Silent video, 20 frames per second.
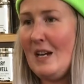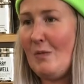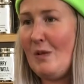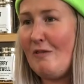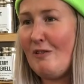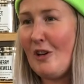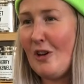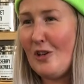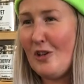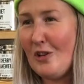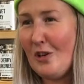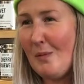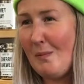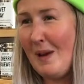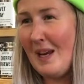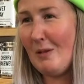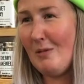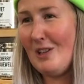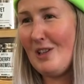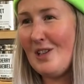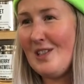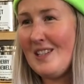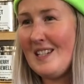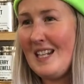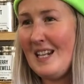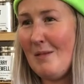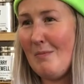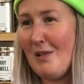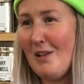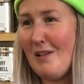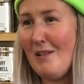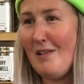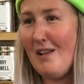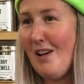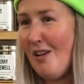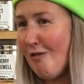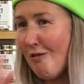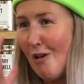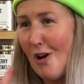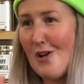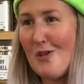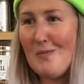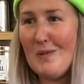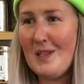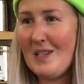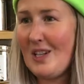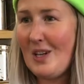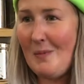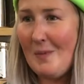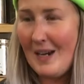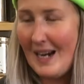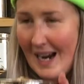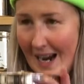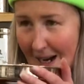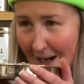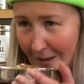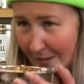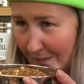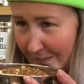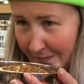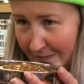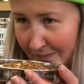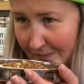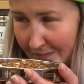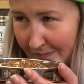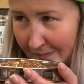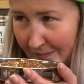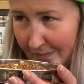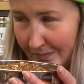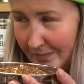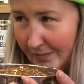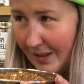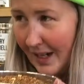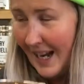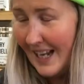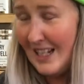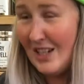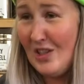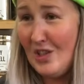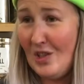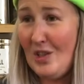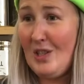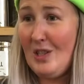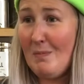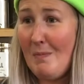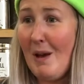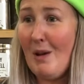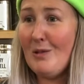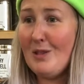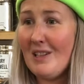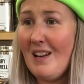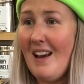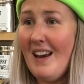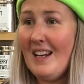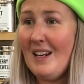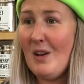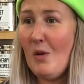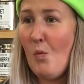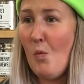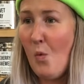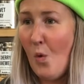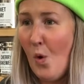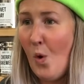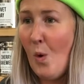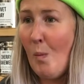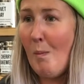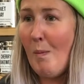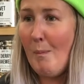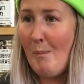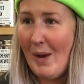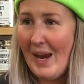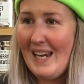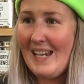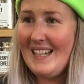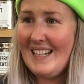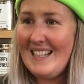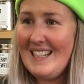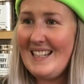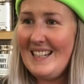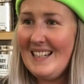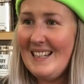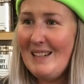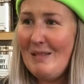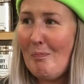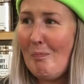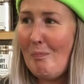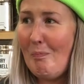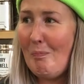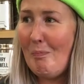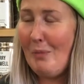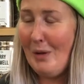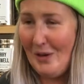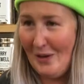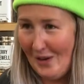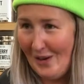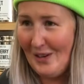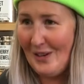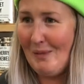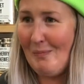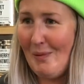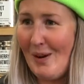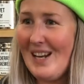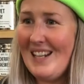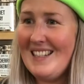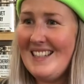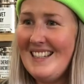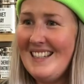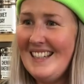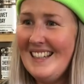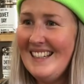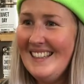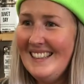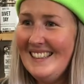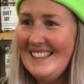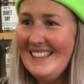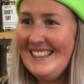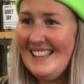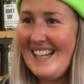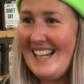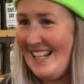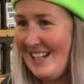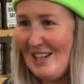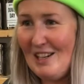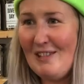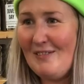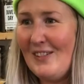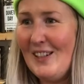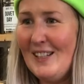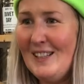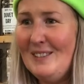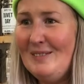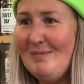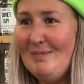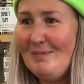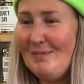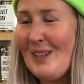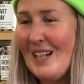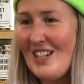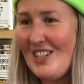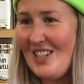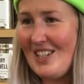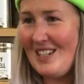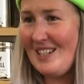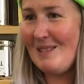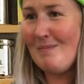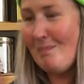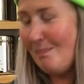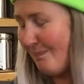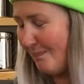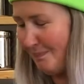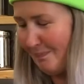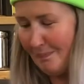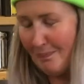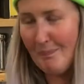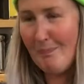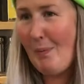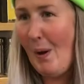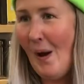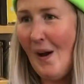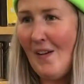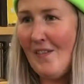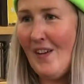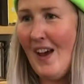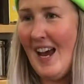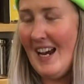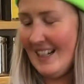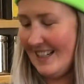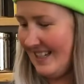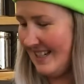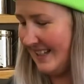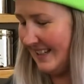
We've got nutmeg, we've got cinnamon aromas coming out, and it just smells like warm baked banana bread in the oven, which is perfect.